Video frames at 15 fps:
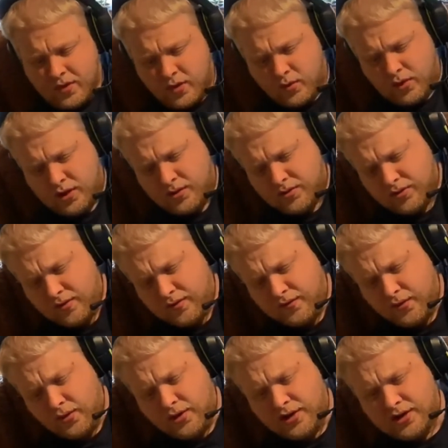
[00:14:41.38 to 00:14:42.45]
the one I'm going to
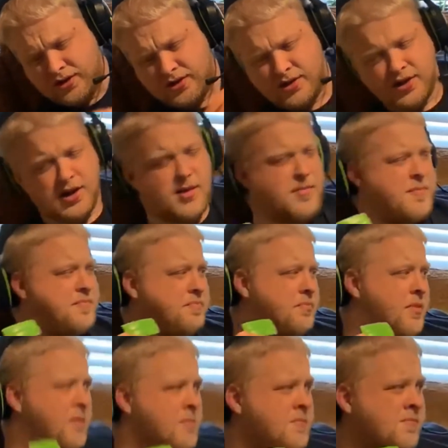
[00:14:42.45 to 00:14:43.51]
avoid is
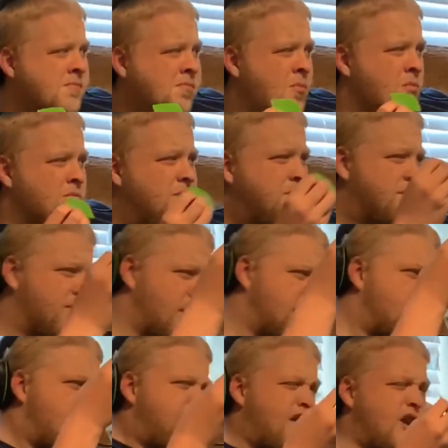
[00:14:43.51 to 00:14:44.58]
the,
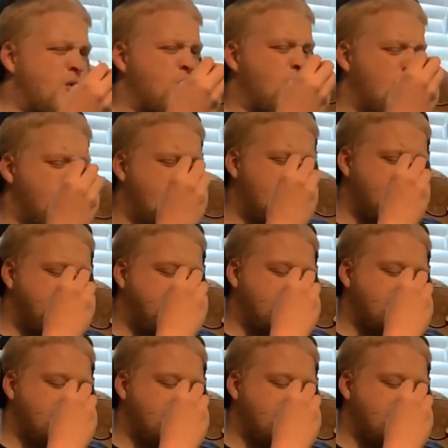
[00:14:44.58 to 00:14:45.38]
I might find a watermelon.